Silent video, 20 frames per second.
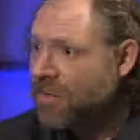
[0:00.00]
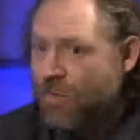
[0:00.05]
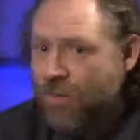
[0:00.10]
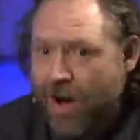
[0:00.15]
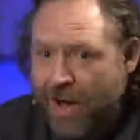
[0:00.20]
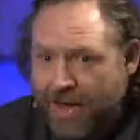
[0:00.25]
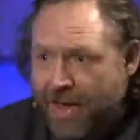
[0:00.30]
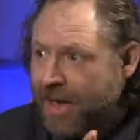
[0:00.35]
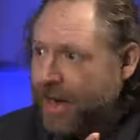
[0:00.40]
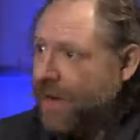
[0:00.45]
Well,
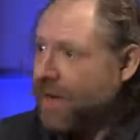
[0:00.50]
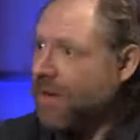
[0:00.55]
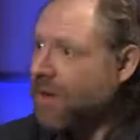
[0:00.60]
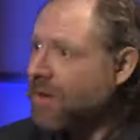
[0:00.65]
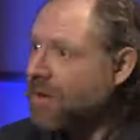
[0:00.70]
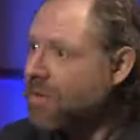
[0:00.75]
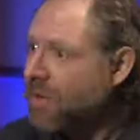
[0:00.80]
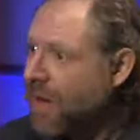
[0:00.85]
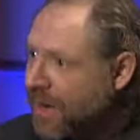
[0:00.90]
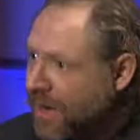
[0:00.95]
why can't I
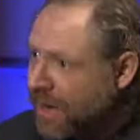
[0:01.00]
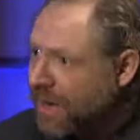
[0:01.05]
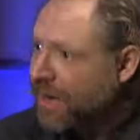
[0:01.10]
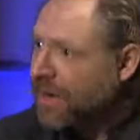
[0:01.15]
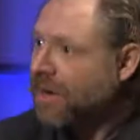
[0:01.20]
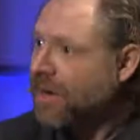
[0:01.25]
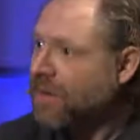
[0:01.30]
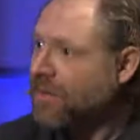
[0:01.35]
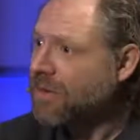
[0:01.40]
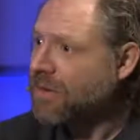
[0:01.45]
go? Why can't
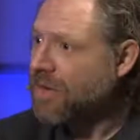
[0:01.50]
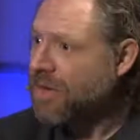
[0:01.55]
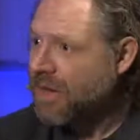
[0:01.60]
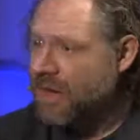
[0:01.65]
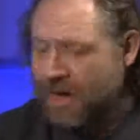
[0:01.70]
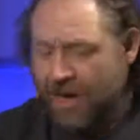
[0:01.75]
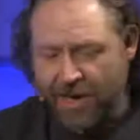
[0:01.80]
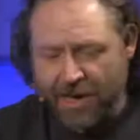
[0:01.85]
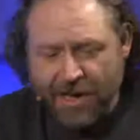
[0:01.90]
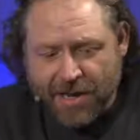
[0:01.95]
I go?
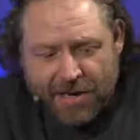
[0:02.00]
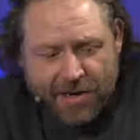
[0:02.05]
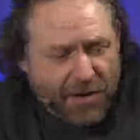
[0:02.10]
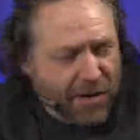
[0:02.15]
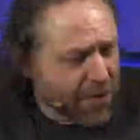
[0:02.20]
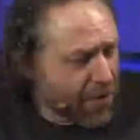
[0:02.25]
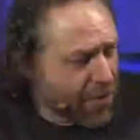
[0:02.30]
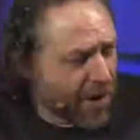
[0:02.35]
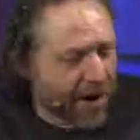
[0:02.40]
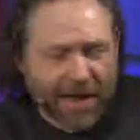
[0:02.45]
And he
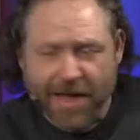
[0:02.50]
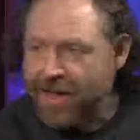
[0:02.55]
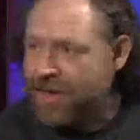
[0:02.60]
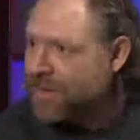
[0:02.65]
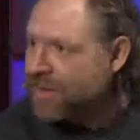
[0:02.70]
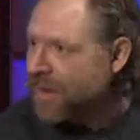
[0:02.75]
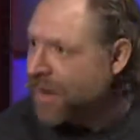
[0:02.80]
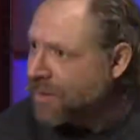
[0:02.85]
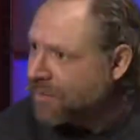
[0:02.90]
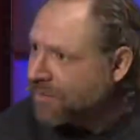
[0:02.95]
knew where he
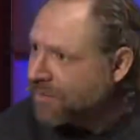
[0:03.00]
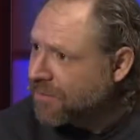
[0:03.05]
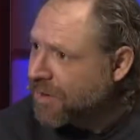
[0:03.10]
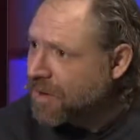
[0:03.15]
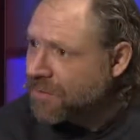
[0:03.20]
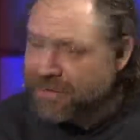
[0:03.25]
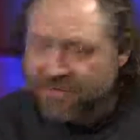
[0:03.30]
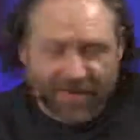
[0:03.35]
had come from.